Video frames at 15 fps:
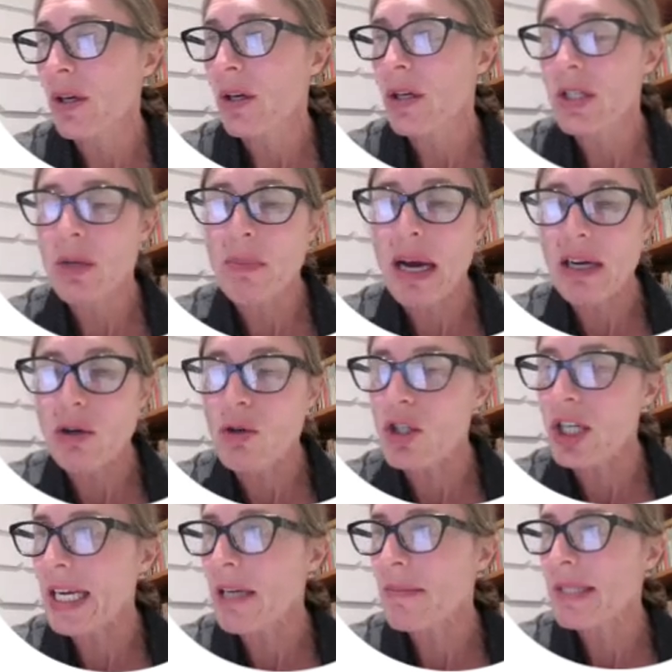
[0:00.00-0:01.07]
So Michael
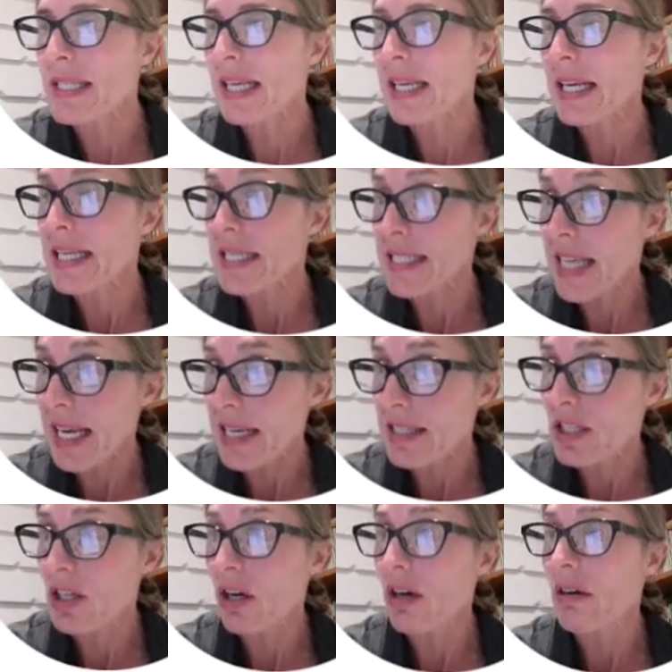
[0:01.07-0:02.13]
Jacobs in his
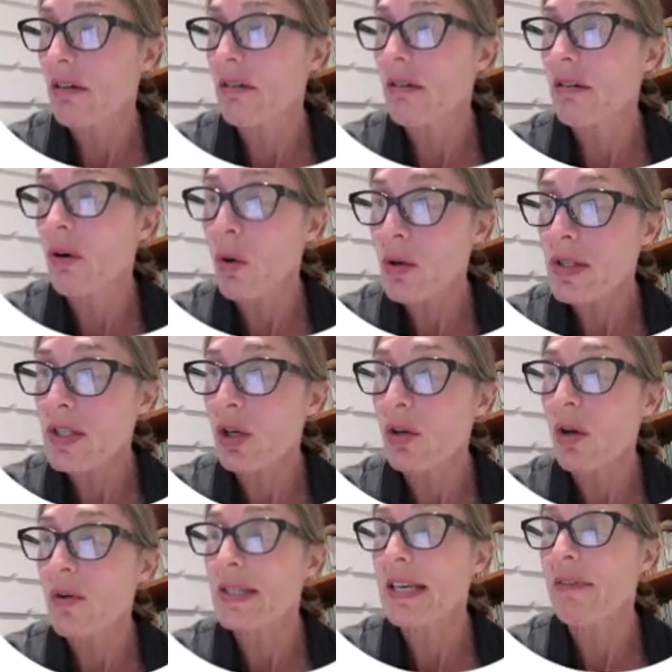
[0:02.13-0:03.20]
text also
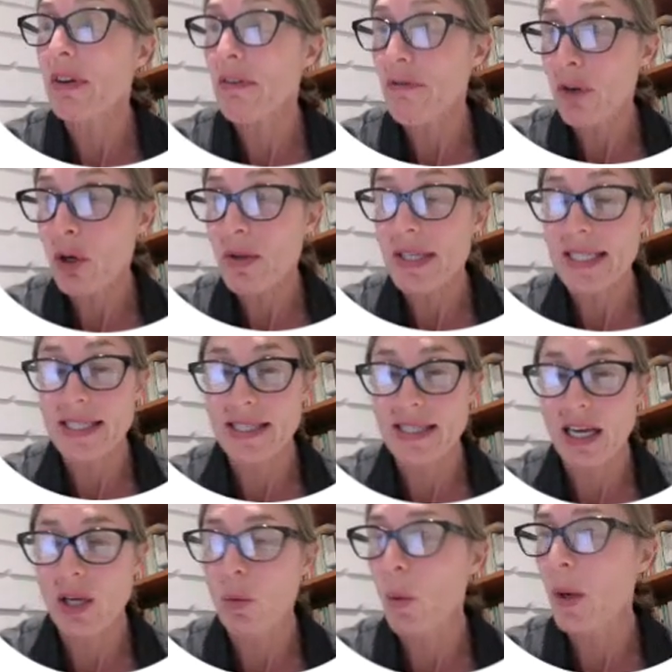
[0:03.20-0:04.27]
goes even further to
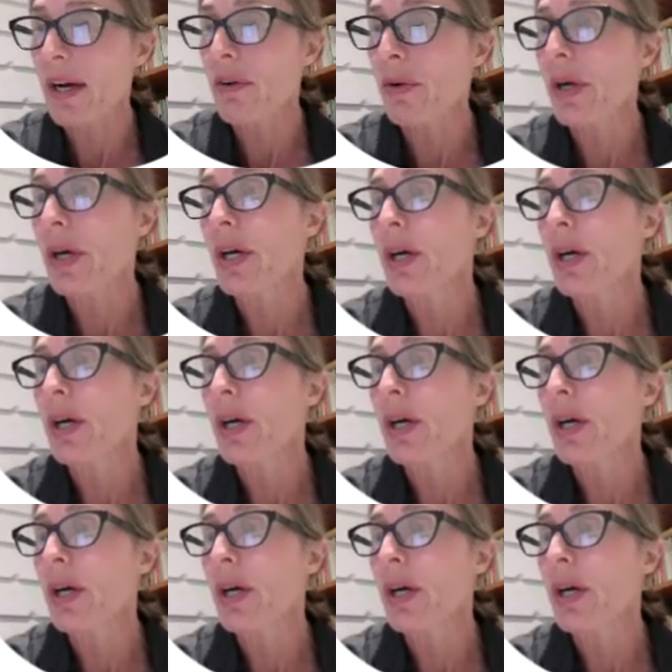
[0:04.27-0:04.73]
say, well,